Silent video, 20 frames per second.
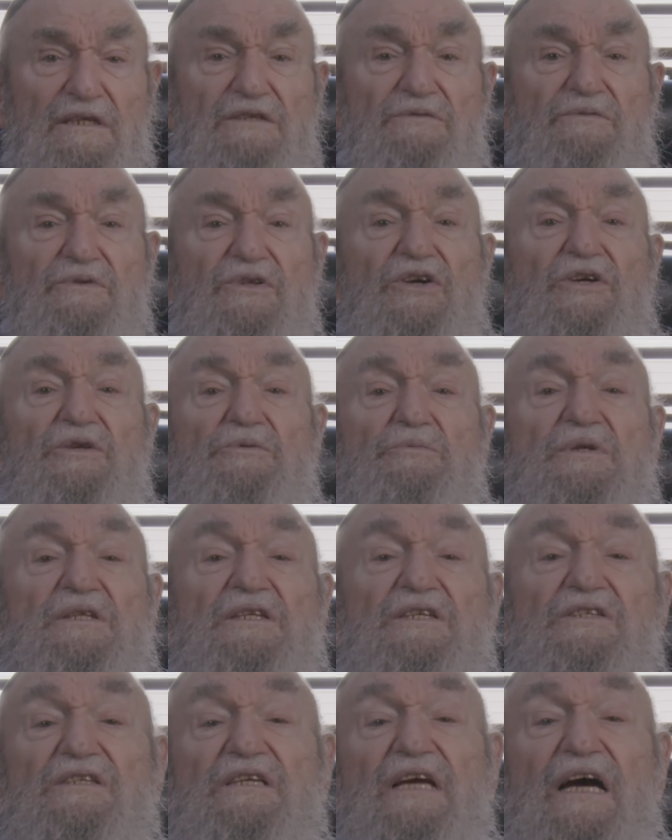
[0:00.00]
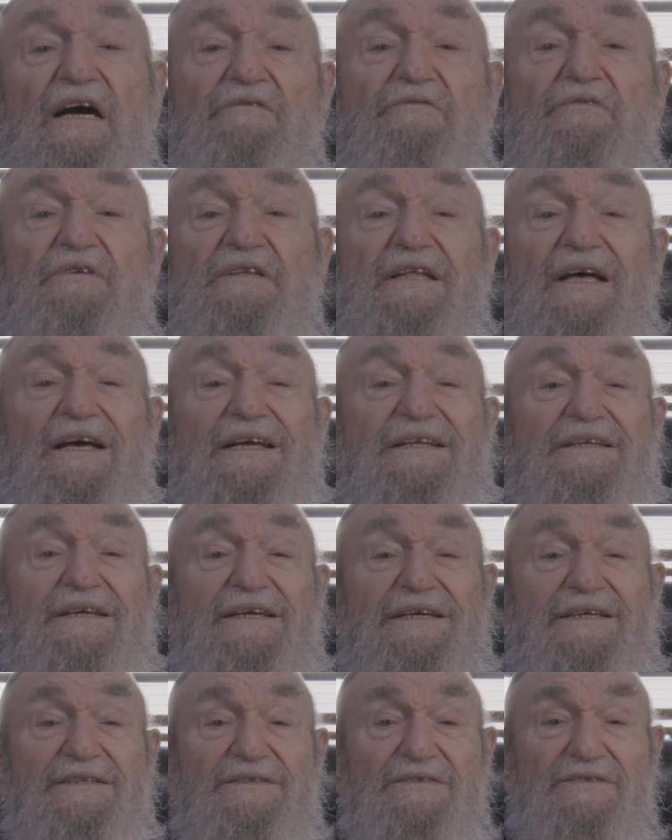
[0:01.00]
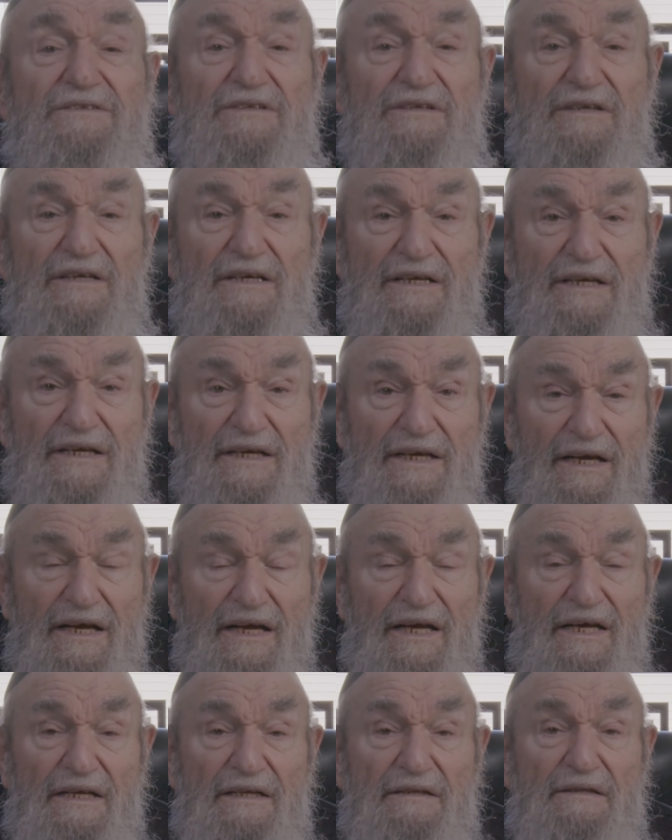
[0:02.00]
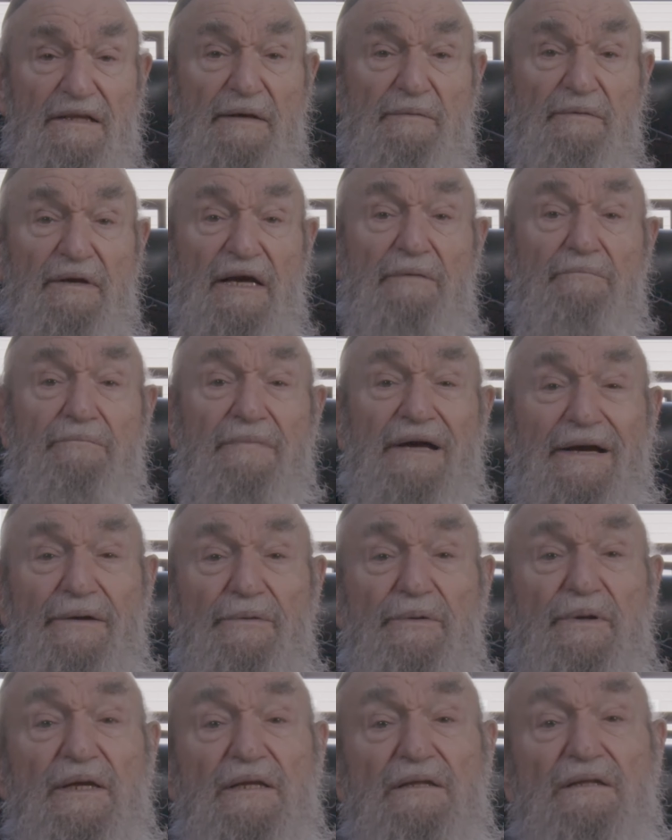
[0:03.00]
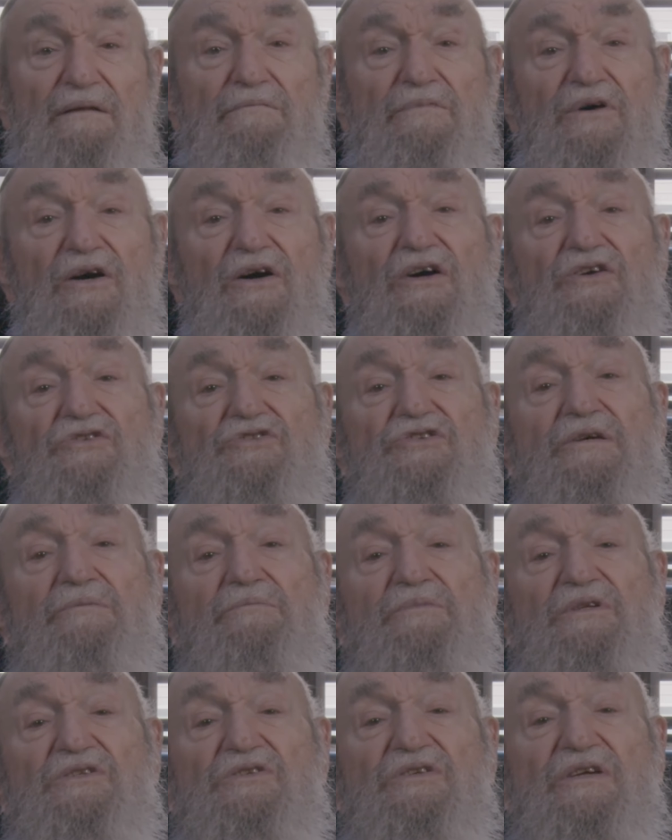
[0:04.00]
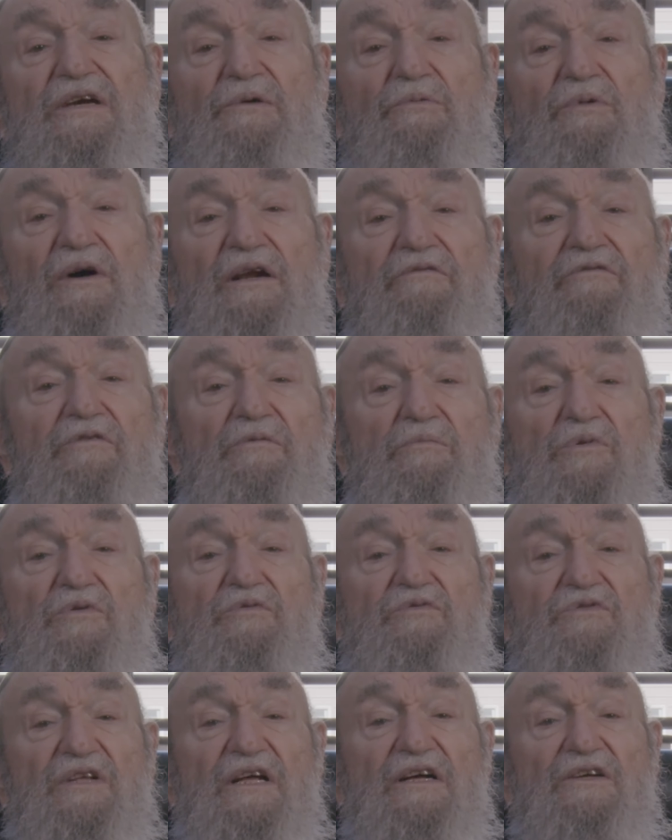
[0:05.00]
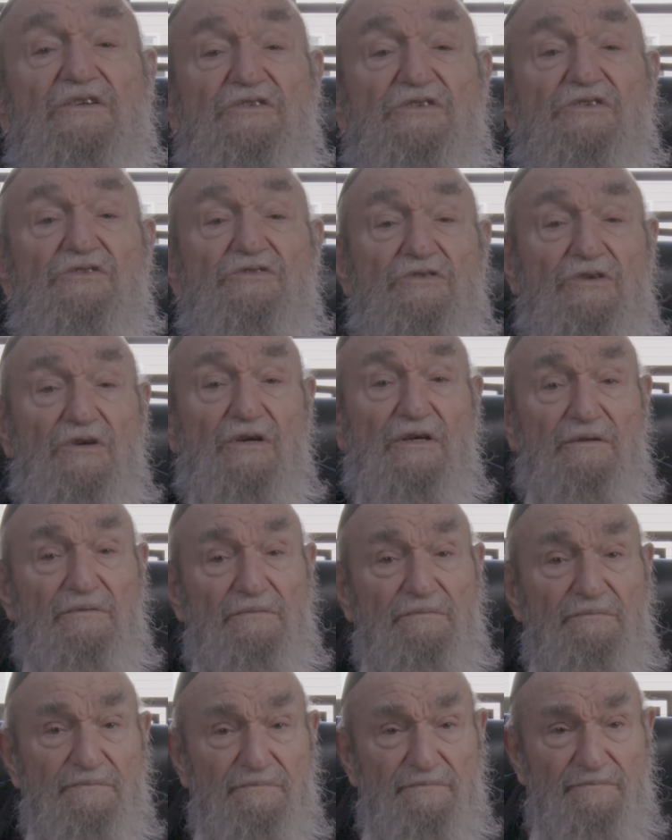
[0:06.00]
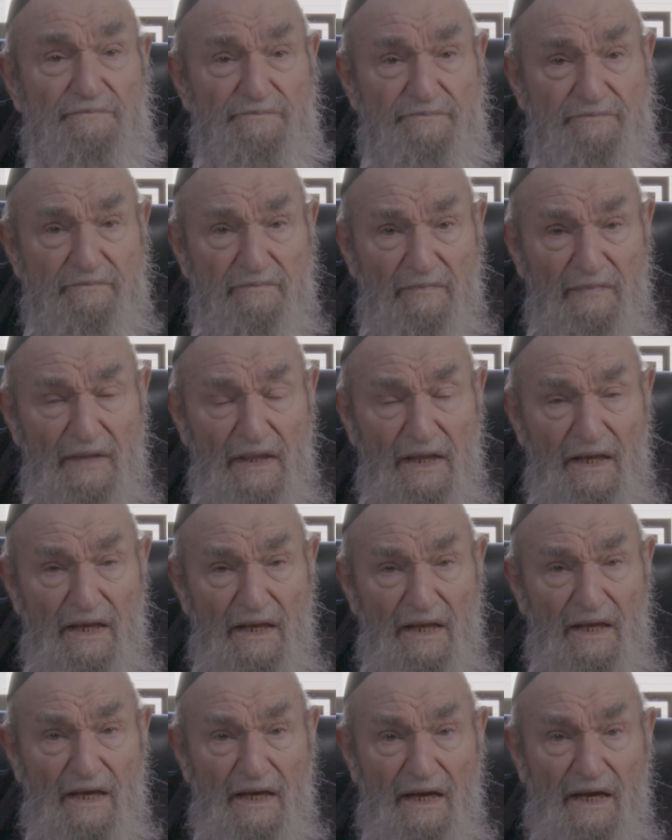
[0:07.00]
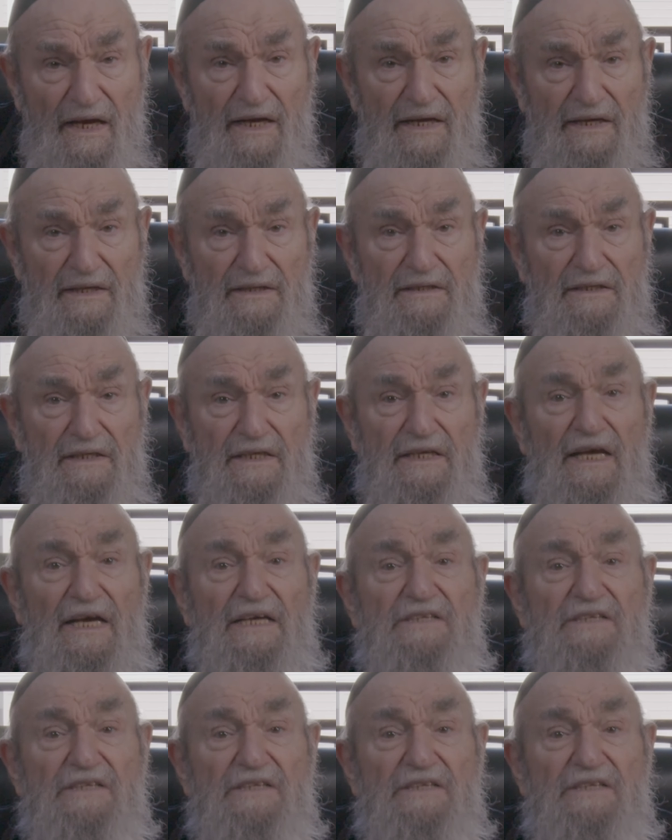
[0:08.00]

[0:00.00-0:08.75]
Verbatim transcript: we've learned with this guy for 10 years, and they got married, and Baruch Hashem, this guy, one of them moves to as well and he